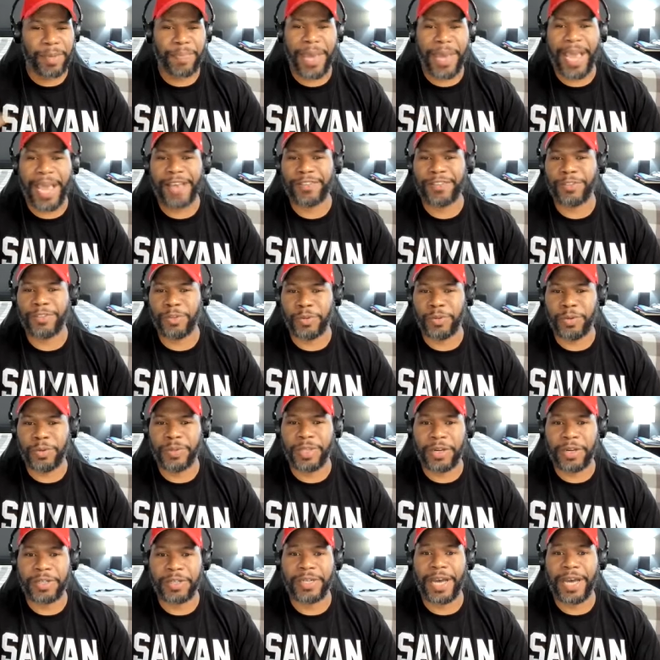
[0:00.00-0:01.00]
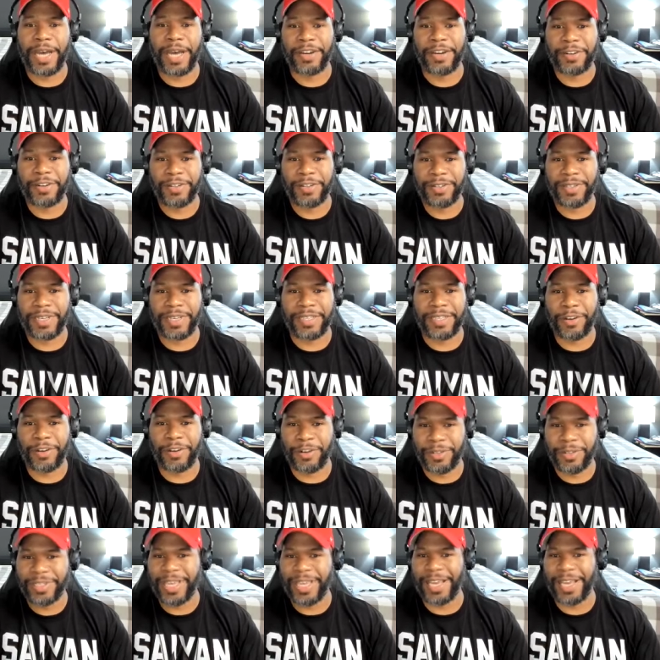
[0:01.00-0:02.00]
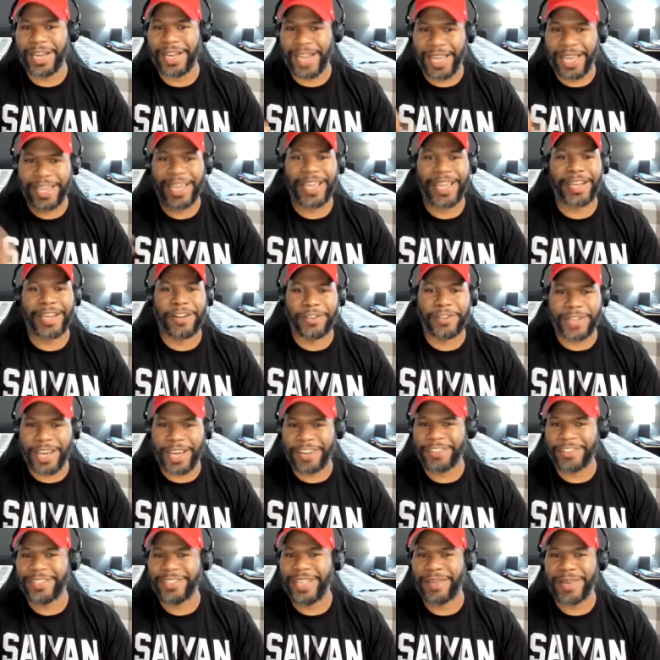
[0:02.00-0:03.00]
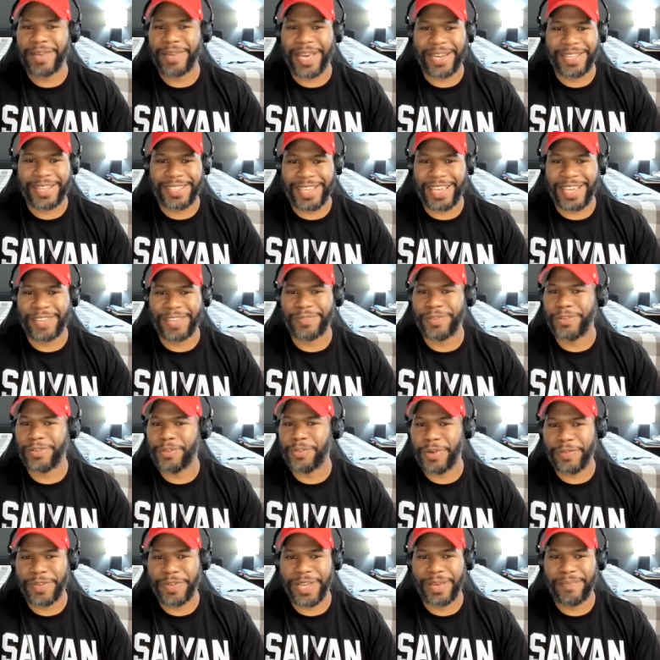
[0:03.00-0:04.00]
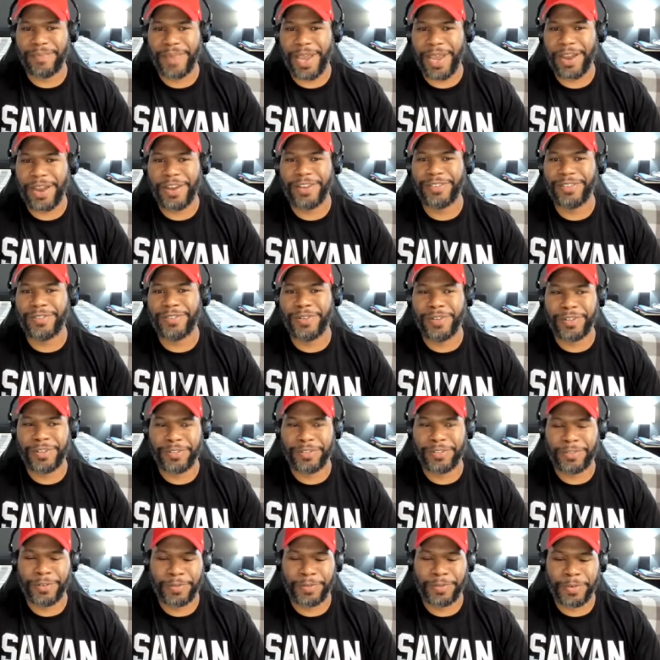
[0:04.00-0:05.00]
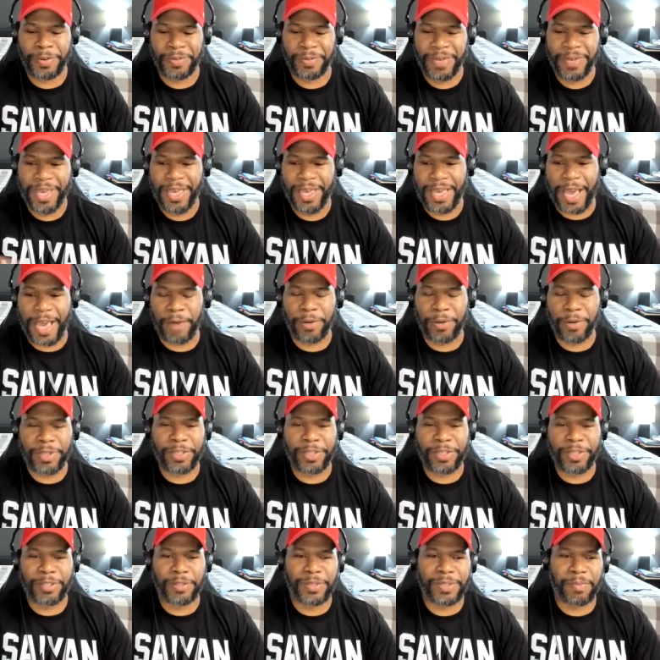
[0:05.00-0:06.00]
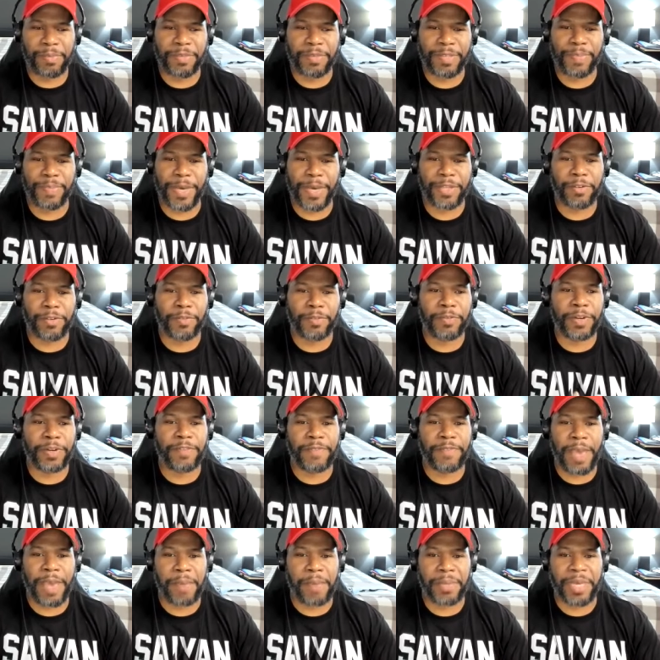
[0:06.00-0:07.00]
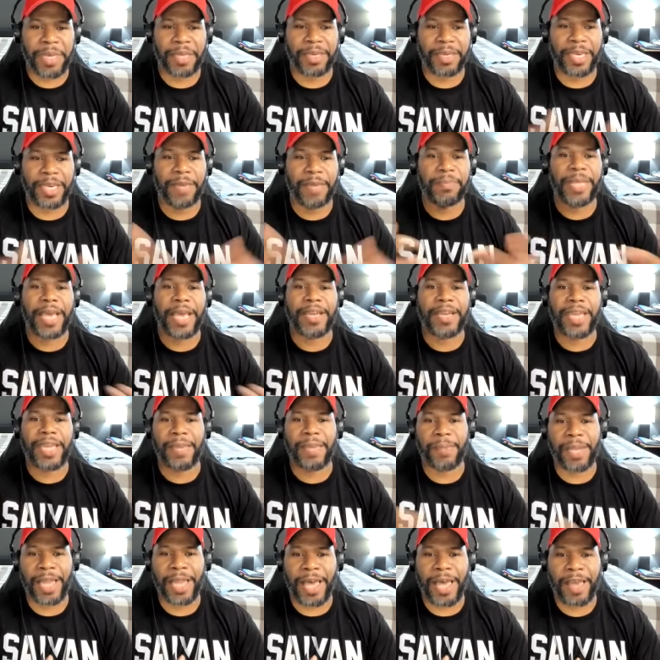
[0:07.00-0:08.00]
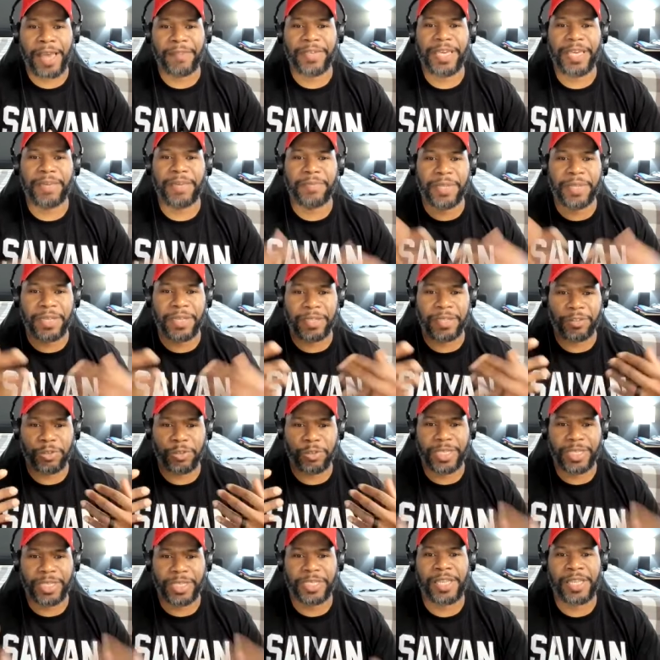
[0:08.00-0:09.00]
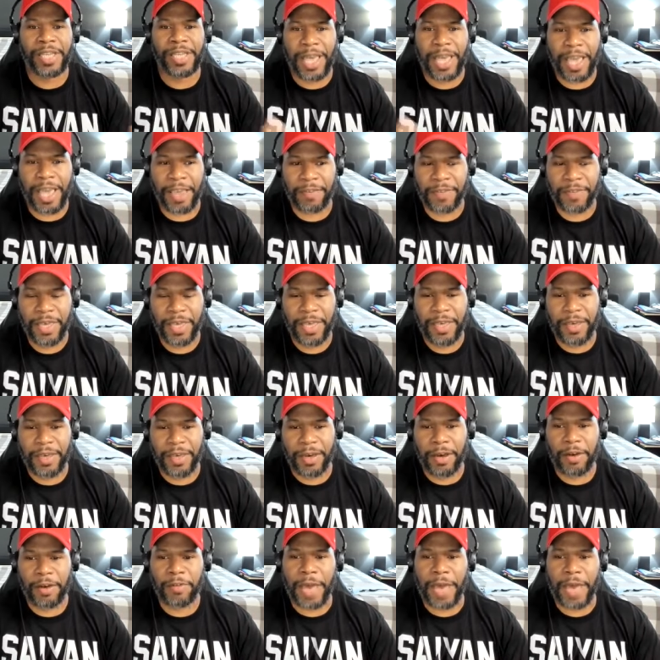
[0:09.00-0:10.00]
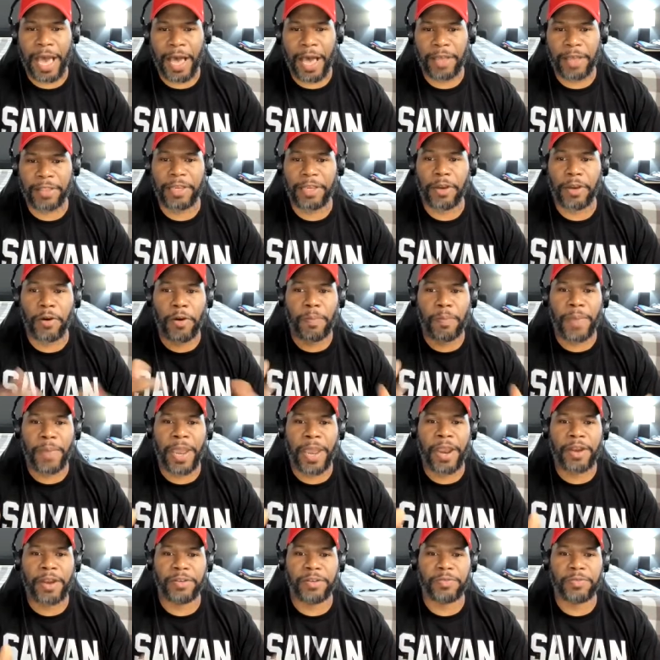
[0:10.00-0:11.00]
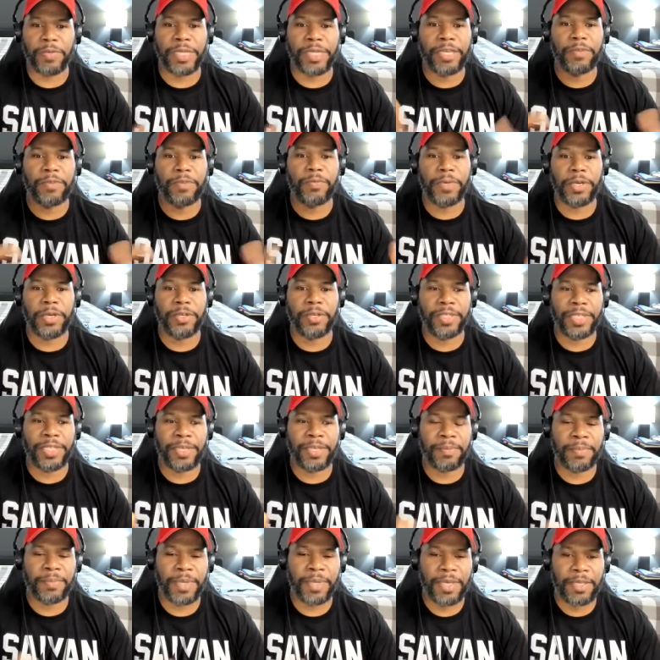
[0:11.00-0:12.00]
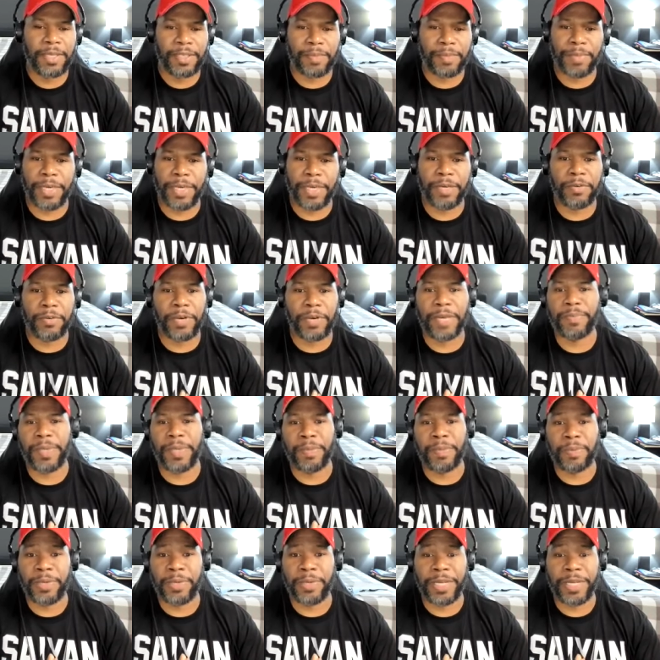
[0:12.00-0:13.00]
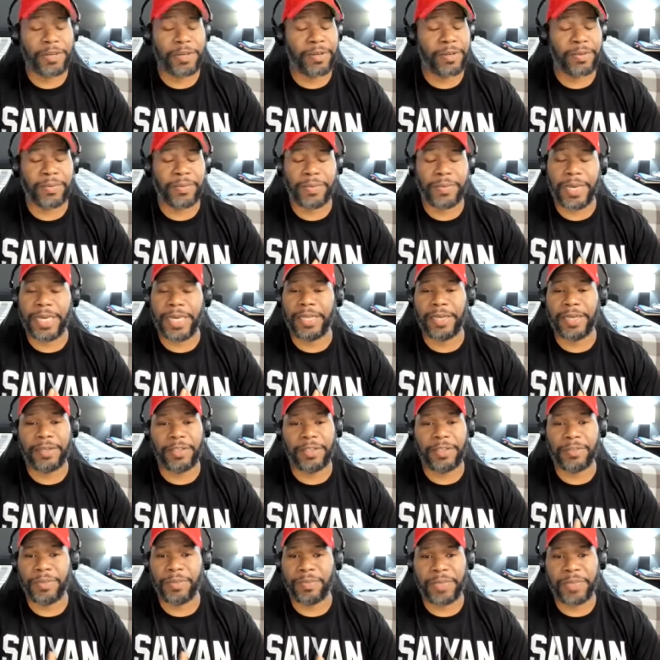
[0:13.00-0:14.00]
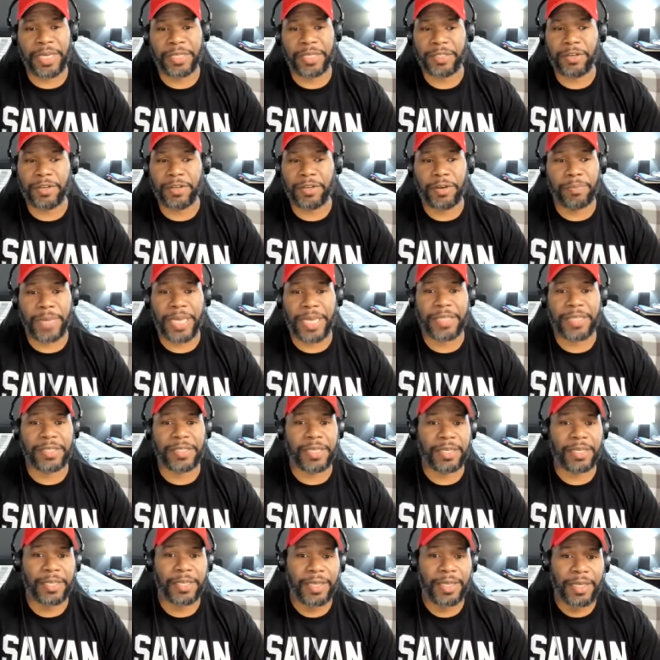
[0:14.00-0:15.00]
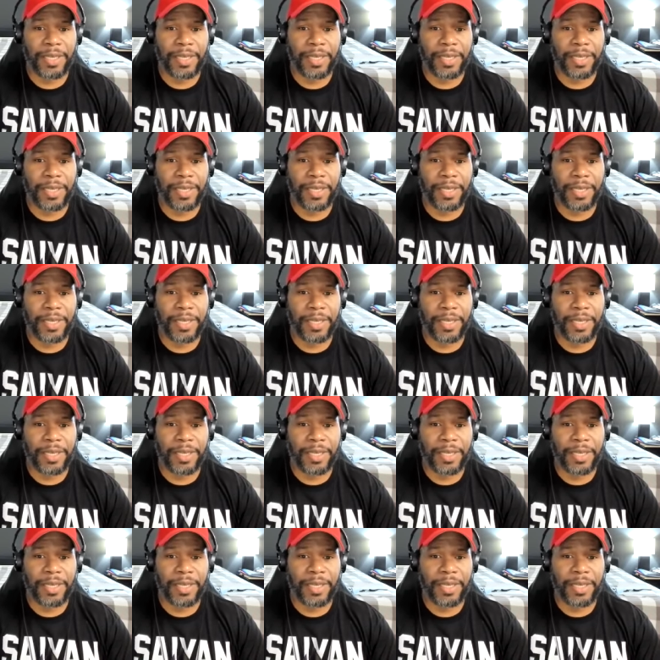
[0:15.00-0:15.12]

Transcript: to be passed through their daughters, it's always kind of like, hey, their daughter's name kind of changed with whoever they marry, so on and so forth. I wanted to do something special for the family and keep that name alive, keep the tradition alive of how the, her parents really reared them to be great people, and they're great human beings. They're amazing.